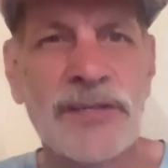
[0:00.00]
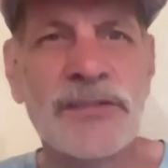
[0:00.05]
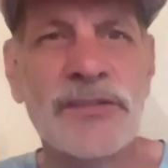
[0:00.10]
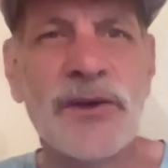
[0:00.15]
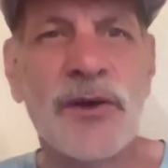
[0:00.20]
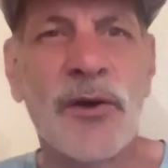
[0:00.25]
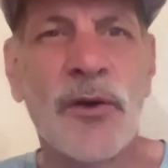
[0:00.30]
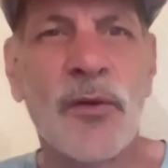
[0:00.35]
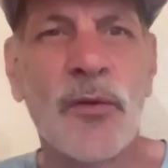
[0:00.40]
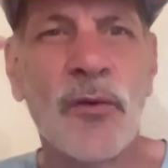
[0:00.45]

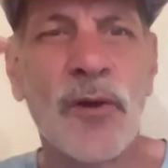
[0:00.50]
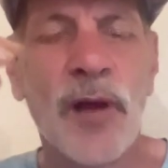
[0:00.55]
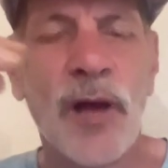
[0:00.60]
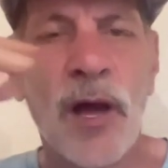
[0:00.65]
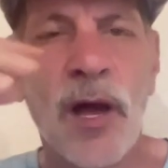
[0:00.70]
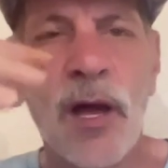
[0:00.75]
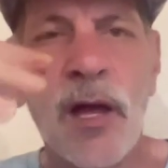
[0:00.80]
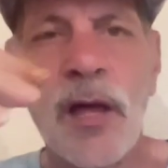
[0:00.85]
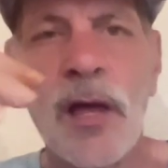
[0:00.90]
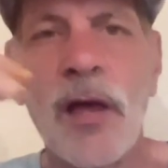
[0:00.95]
so
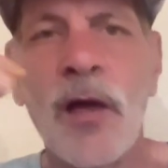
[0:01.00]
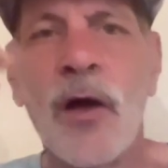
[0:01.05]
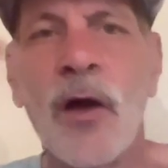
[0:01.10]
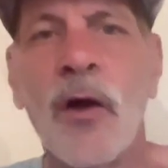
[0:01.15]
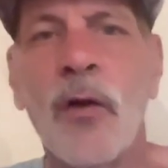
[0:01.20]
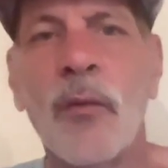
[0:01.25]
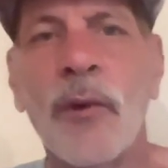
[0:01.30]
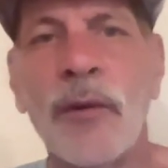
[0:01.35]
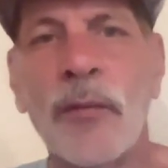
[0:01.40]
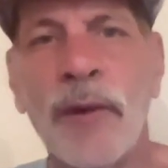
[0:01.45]

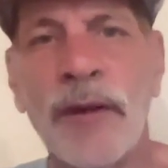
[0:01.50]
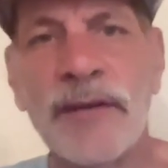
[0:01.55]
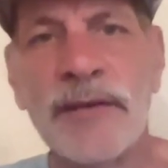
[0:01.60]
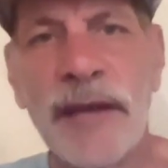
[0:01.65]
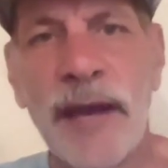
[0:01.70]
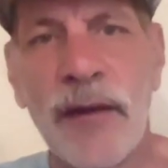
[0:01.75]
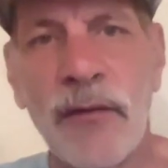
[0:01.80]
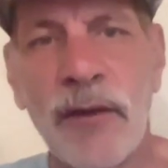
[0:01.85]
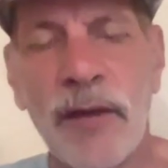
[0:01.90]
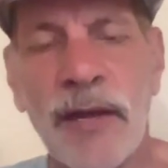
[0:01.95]
oh it went
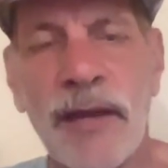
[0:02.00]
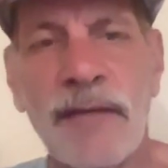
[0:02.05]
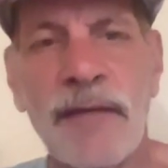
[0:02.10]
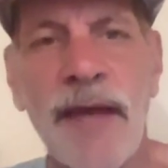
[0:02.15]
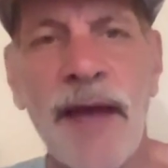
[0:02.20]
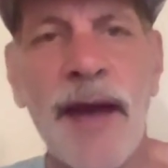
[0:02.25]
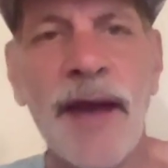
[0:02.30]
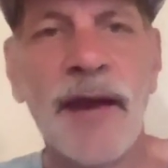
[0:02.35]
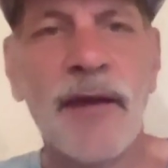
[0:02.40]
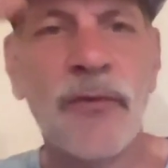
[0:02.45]
down like
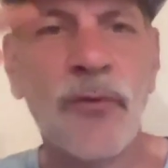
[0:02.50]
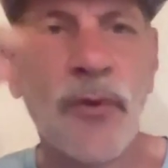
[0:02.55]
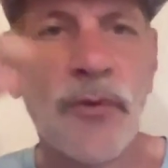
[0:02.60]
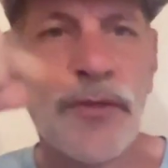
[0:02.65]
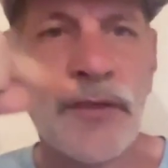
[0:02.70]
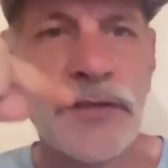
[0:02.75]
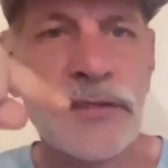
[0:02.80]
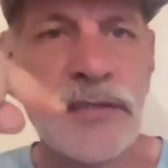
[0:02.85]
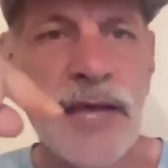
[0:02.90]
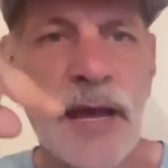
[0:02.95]
that i
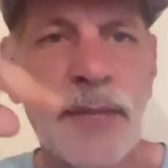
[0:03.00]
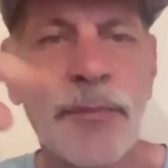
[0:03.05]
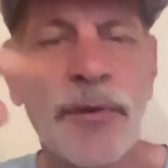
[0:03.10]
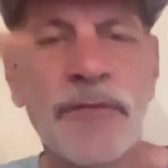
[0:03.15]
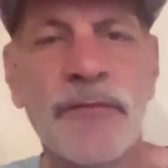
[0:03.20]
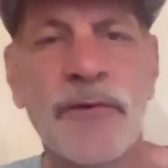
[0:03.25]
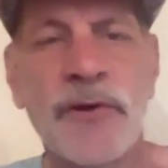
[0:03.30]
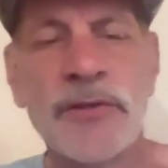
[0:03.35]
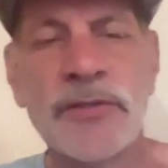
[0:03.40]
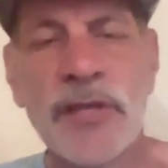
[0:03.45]
thought this
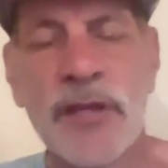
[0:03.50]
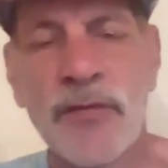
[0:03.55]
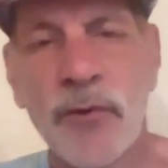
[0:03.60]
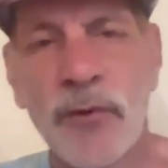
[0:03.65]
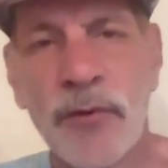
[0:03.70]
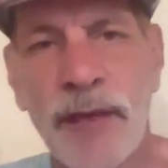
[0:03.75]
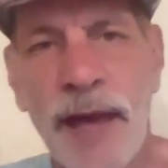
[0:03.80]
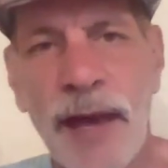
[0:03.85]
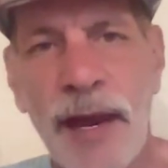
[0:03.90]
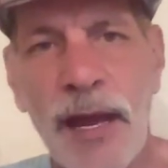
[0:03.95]
happened first i
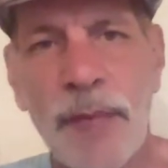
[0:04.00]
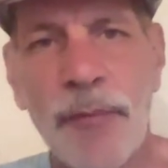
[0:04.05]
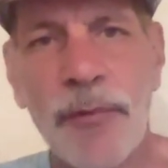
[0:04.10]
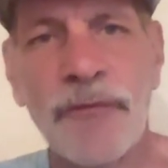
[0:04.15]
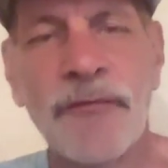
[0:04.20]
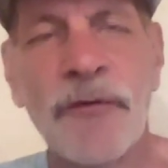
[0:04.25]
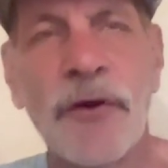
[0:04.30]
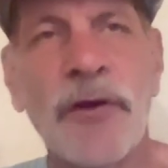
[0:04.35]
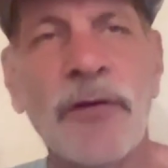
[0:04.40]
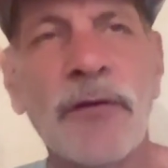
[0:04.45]
thought that
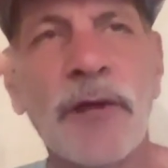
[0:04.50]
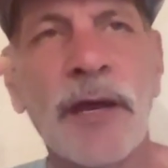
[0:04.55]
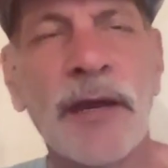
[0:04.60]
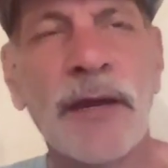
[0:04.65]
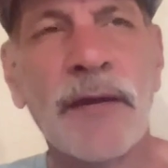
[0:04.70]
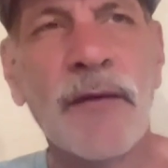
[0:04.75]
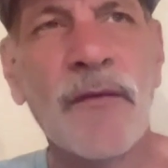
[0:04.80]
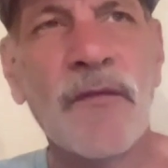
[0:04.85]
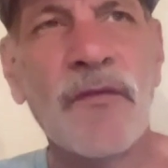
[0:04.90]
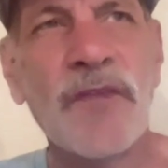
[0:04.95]
happened first
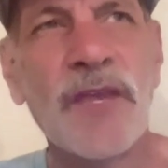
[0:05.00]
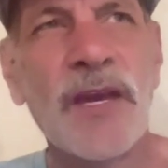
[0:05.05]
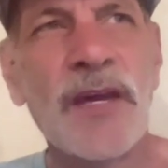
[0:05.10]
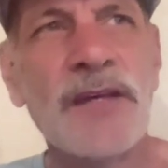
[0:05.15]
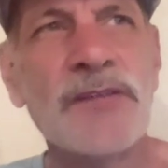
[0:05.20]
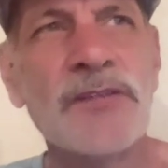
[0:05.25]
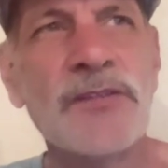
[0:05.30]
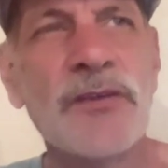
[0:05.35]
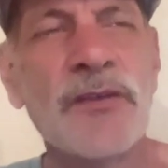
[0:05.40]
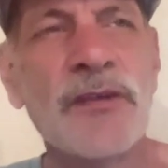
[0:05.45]
like
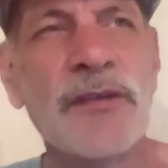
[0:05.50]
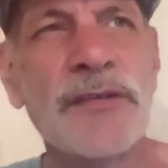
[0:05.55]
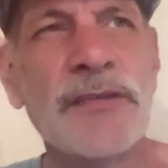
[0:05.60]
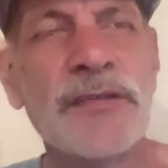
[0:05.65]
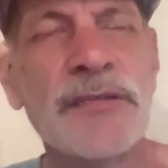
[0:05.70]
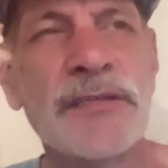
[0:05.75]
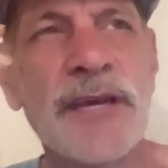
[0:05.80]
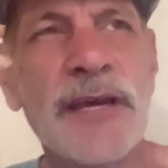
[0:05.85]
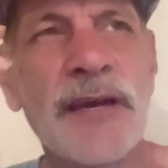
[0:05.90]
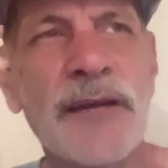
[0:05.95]
so
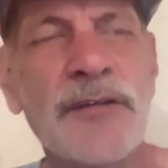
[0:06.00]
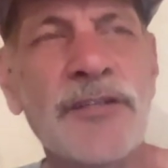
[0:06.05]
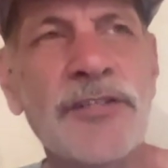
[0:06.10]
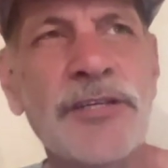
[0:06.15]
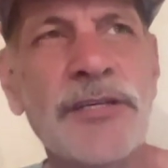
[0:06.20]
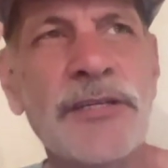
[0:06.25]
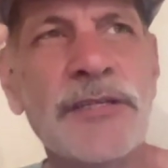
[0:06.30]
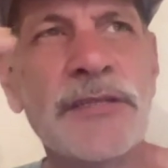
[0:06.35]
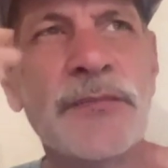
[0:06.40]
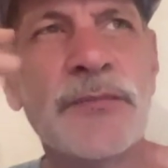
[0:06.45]
there's this
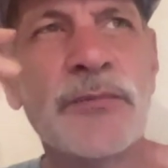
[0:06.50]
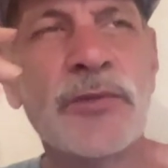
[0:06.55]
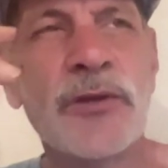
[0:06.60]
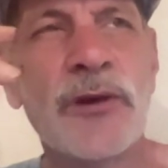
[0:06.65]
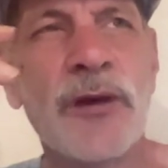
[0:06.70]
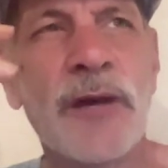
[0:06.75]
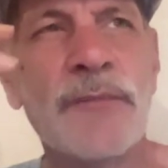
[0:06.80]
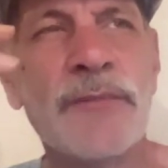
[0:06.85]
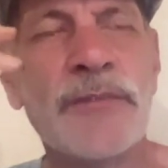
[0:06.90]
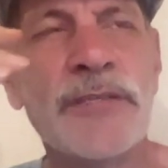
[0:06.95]
energy
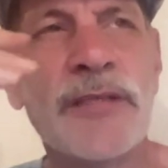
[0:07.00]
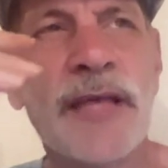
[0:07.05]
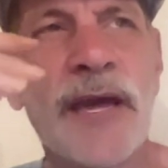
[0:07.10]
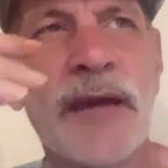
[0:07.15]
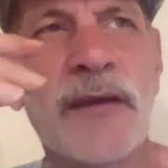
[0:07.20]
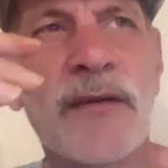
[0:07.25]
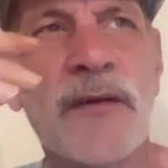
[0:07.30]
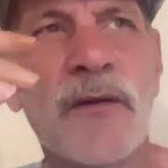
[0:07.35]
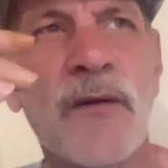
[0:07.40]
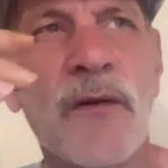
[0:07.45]
sometimes in
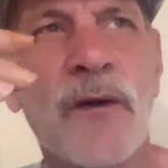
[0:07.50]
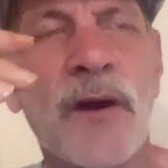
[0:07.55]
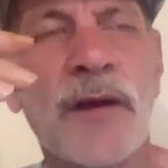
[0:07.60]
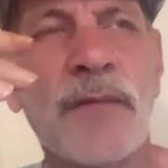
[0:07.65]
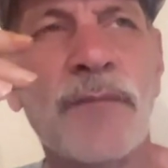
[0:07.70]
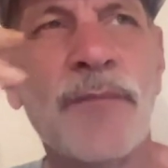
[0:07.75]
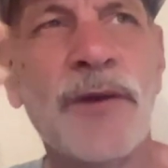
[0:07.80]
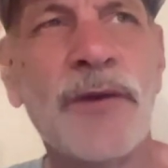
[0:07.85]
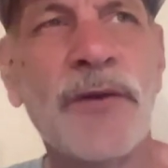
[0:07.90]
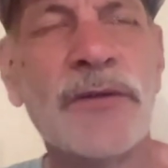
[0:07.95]
that
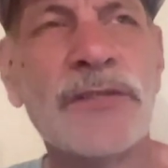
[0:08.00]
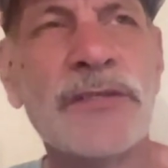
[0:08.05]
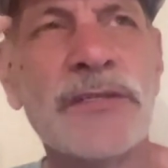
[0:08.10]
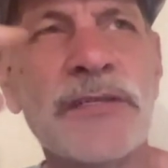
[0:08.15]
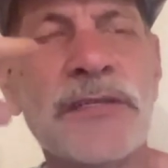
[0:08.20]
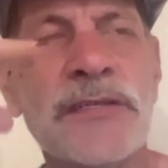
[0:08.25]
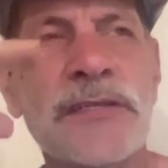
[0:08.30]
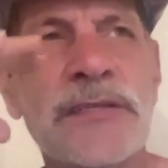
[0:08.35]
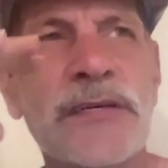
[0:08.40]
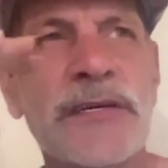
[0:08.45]
card because
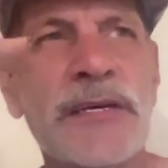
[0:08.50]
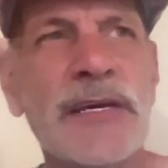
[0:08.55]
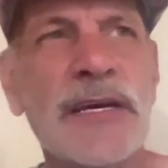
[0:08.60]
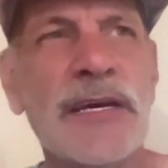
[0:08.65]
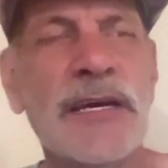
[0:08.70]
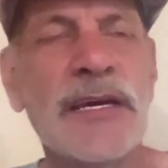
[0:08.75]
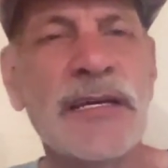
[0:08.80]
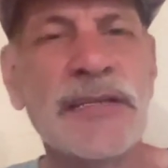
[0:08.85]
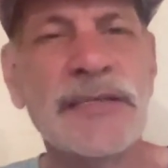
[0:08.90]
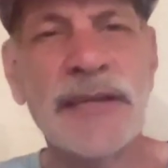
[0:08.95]
he's
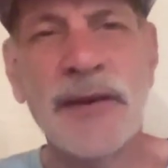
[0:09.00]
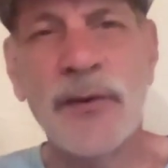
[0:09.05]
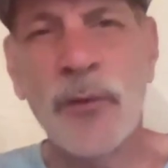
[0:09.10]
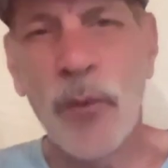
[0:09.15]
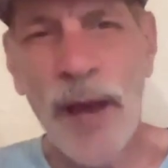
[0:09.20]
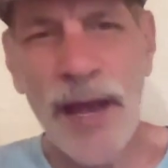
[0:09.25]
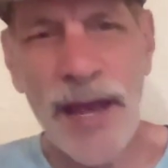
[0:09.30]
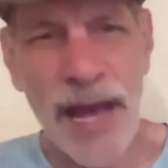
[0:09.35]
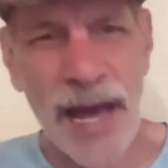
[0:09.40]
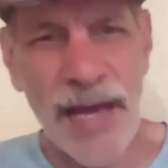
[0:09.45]
he's in a
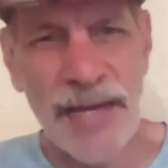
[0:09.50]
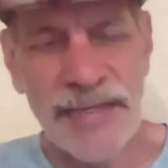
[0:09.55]
way